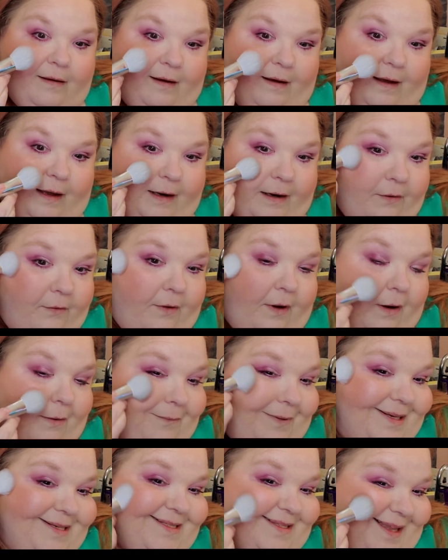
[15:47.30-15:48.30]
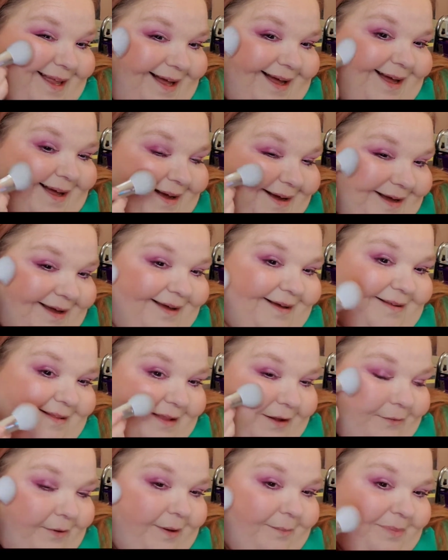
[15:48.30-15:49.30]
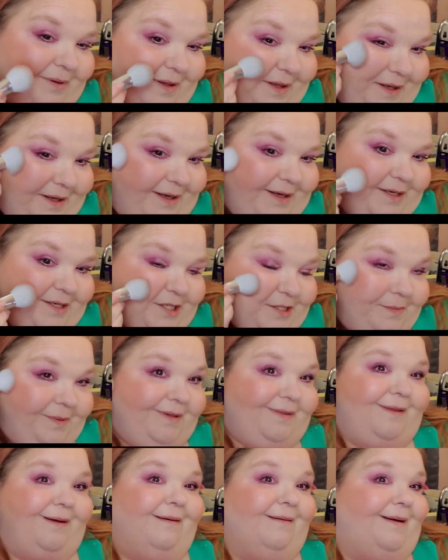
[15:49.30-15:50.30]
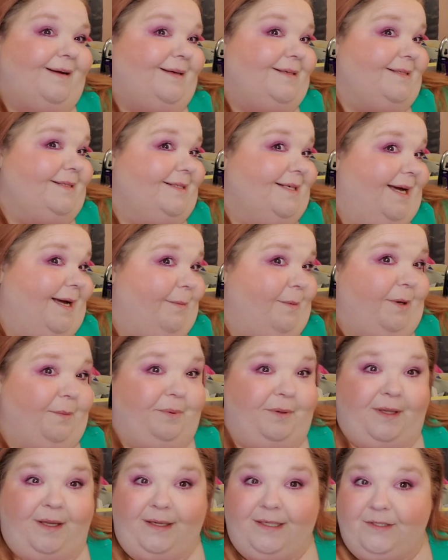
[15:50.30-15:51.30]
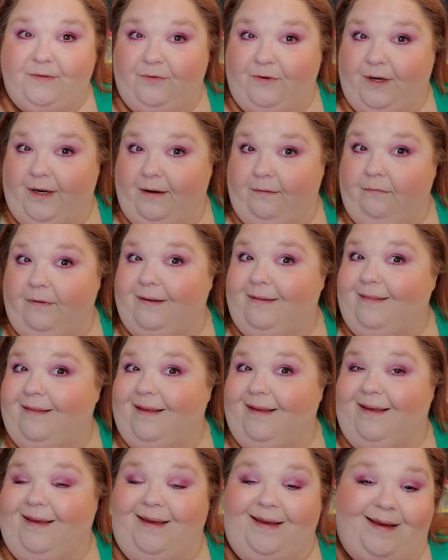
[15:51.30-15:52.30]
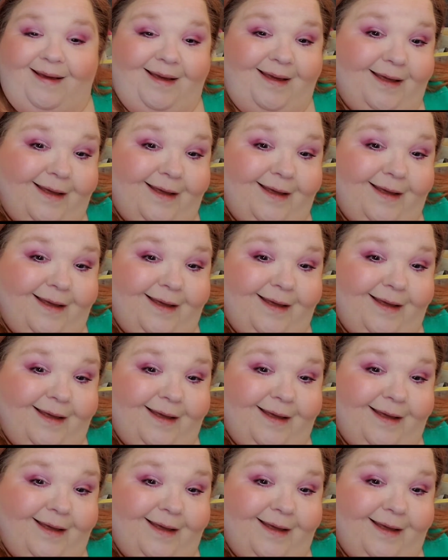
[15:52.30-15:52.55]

I don't always like a glowy blush, but there is a time and a place for everything.